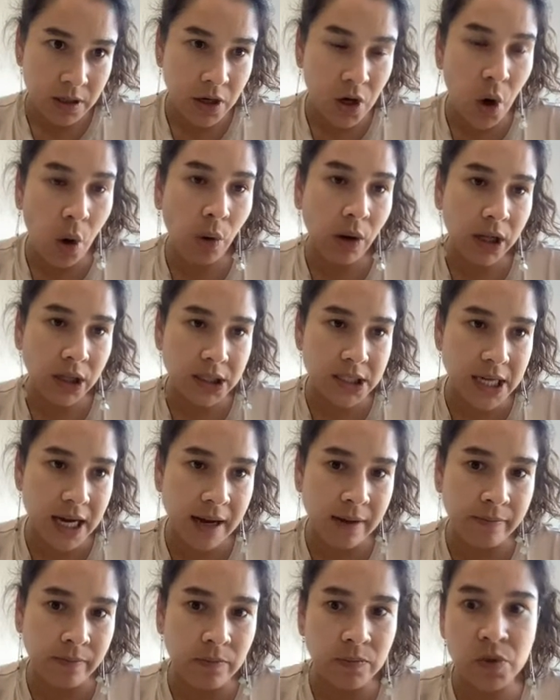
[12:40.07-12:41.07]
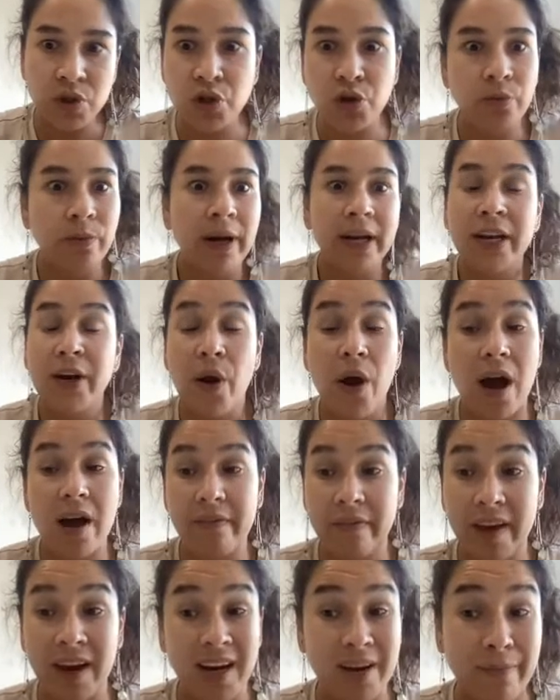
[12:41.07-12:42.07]
local time. You might not
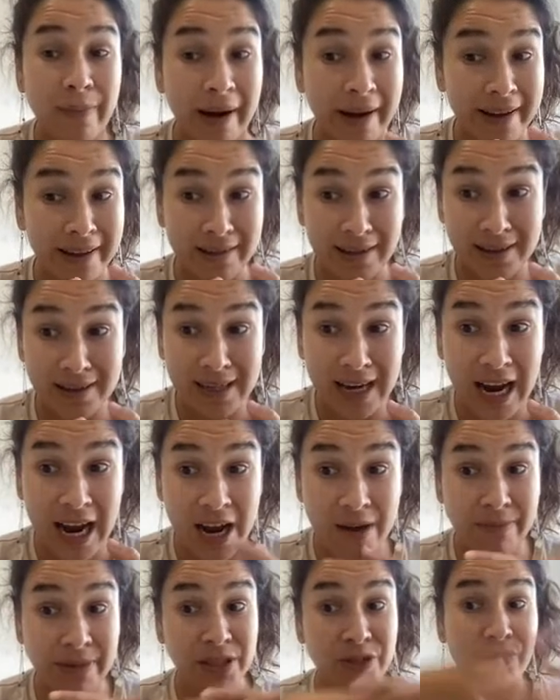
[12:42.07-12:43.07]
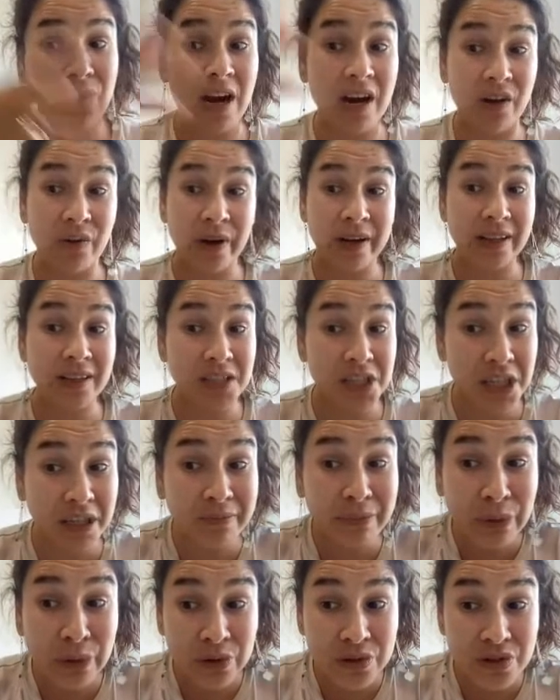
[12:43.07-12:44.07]
have anybody at that time, but you can create a
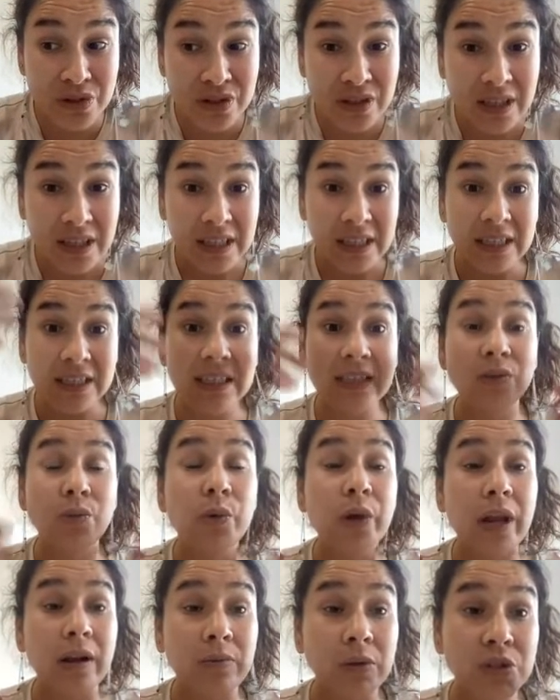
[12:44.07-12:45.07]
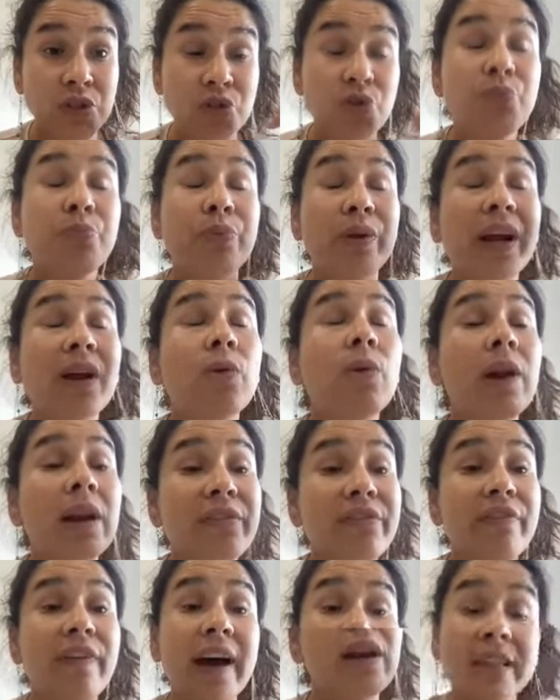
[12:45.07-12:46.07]
chat box that will be able to
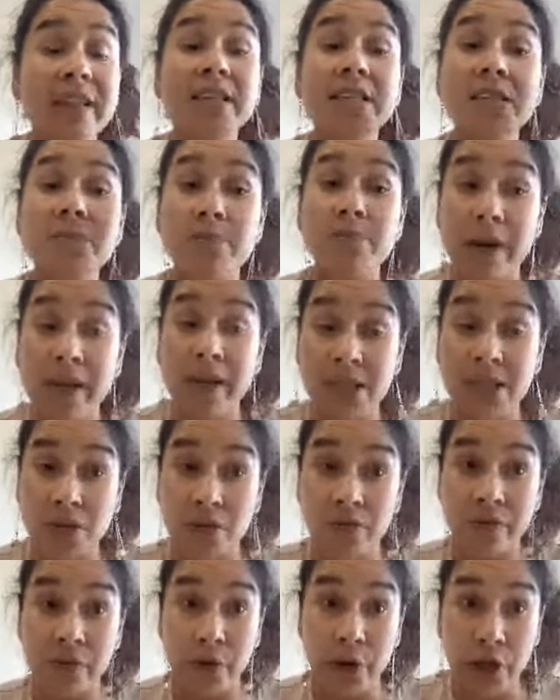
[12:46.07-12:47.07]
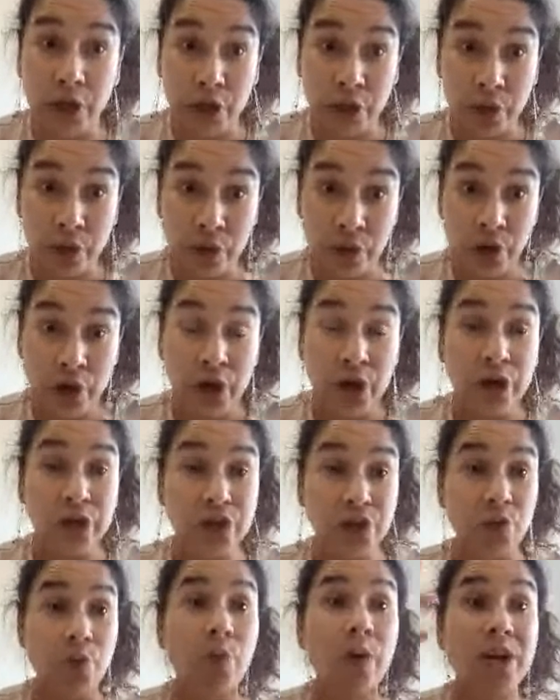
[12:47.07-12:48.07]
pre-qualify this person for you.
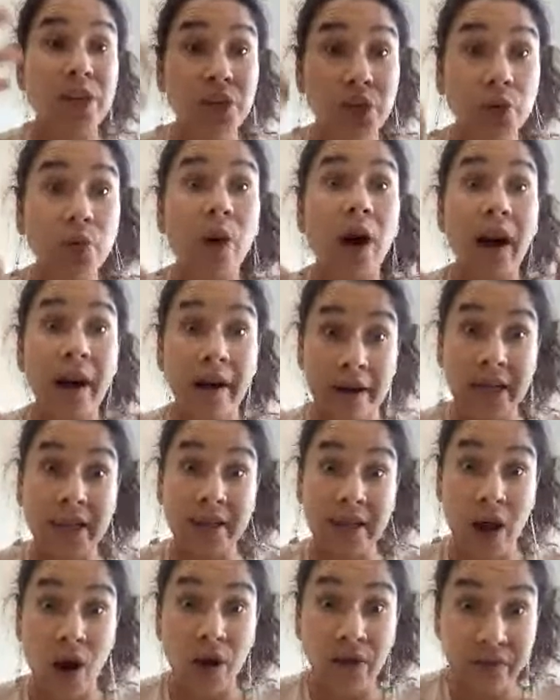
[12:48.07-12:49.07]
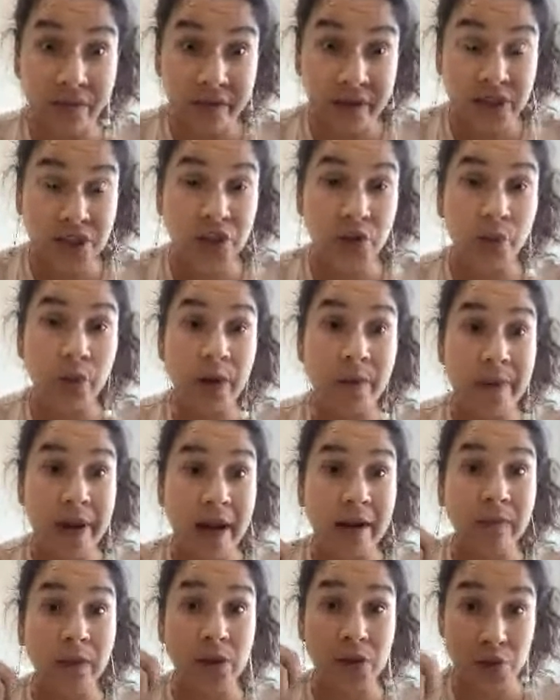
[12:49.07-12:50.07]
So when you are in the office, you will
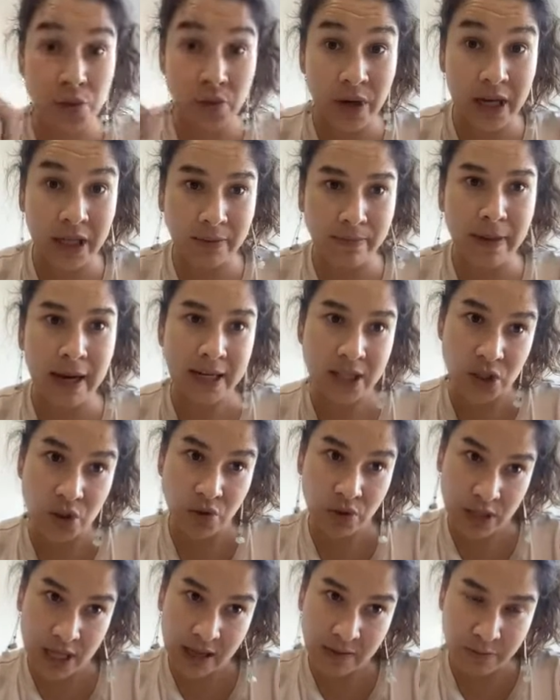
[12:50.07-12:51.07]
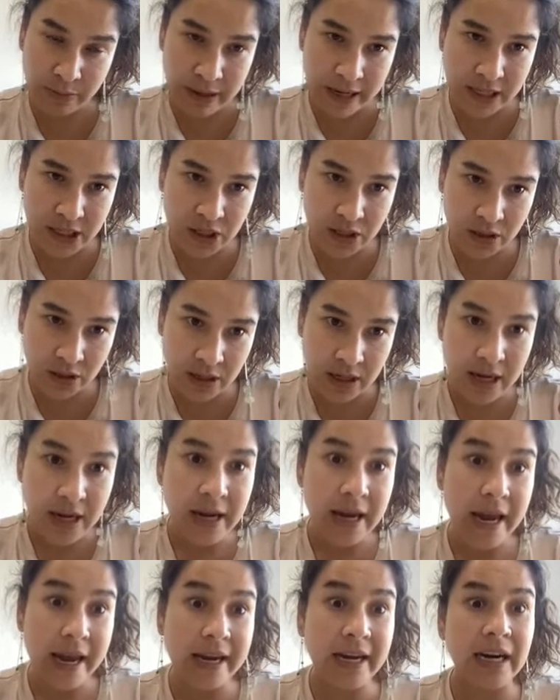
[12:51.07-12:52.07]
be able to get back to that person
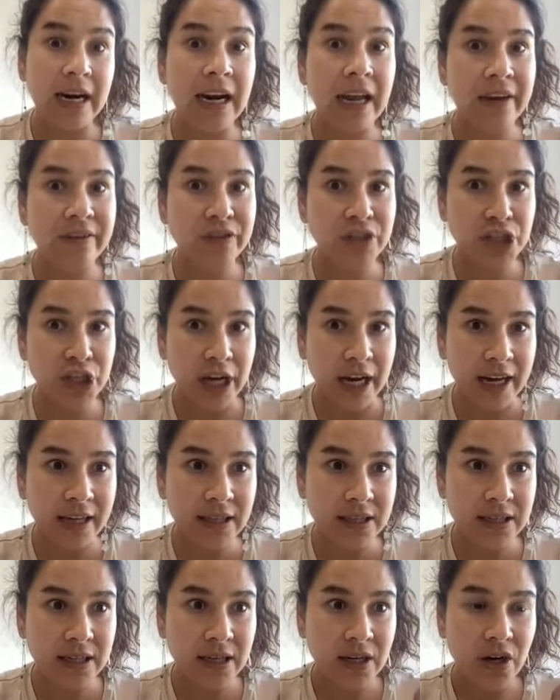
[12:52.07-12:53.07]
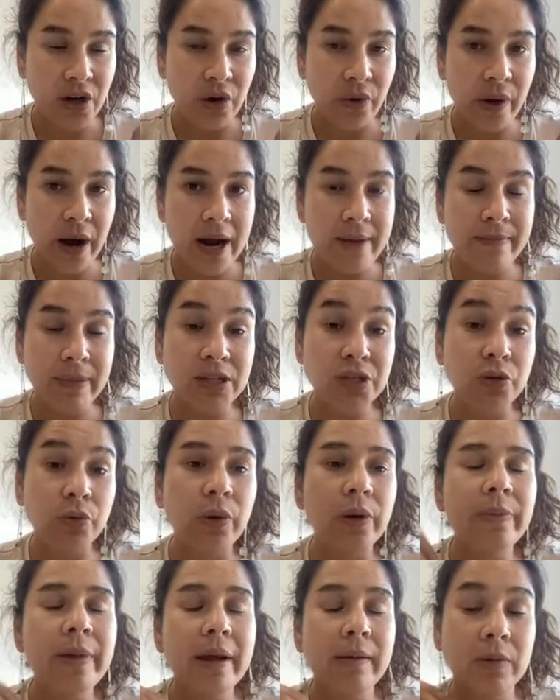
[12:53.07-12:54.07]
in a live chat, right? But you
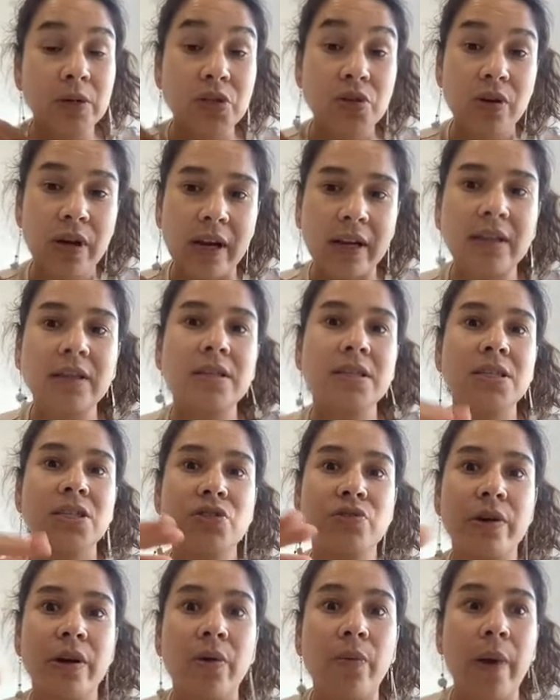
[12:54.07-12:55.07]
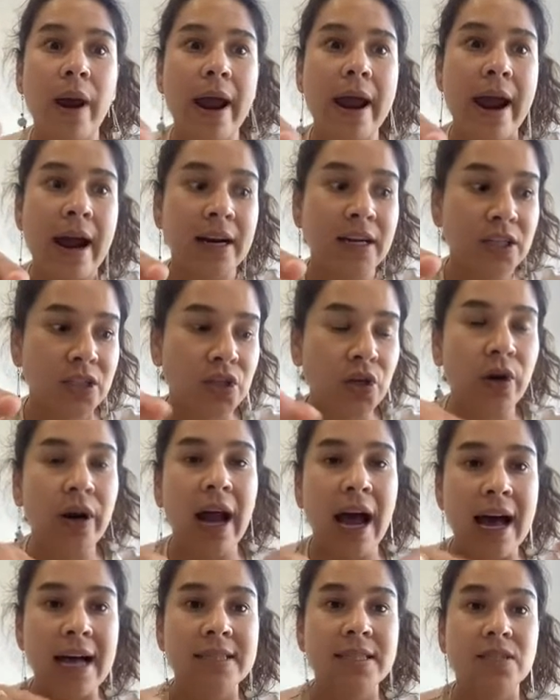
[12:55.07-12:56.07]
will be able to get it straight away and
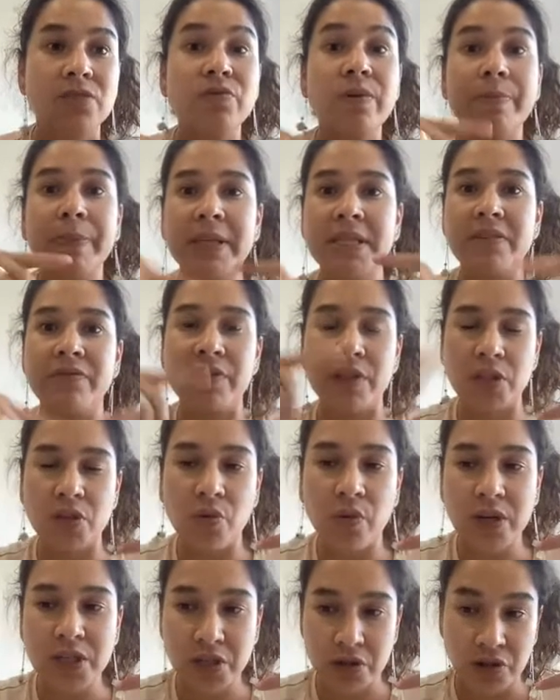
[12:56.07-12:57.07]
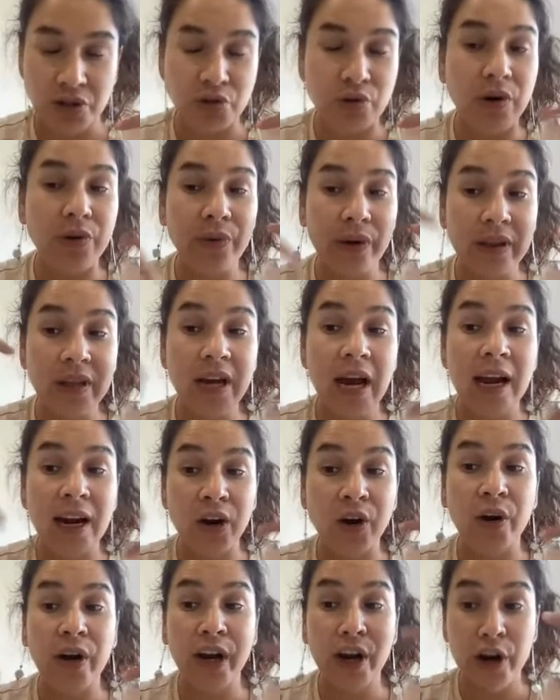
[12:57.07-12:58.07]
don't ask repetitive questions. You already are
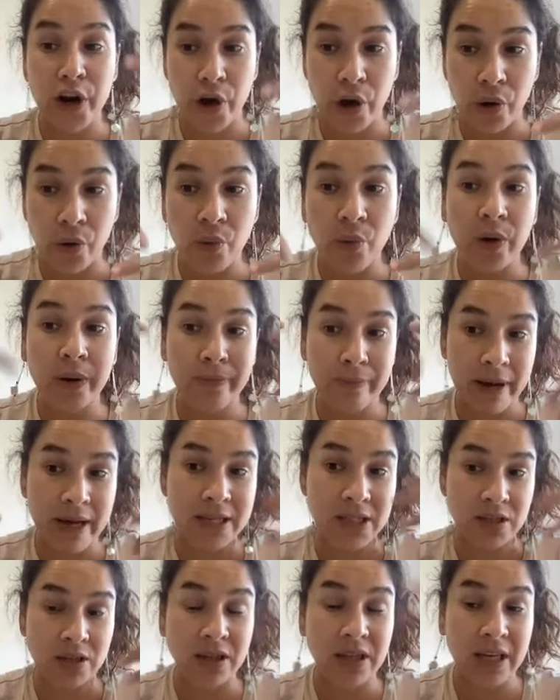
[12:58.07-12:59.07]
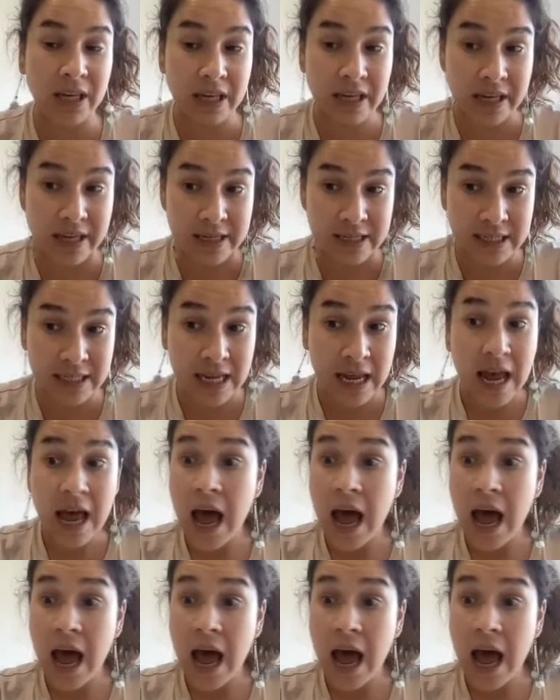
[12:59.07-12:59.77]
going to know what person he is.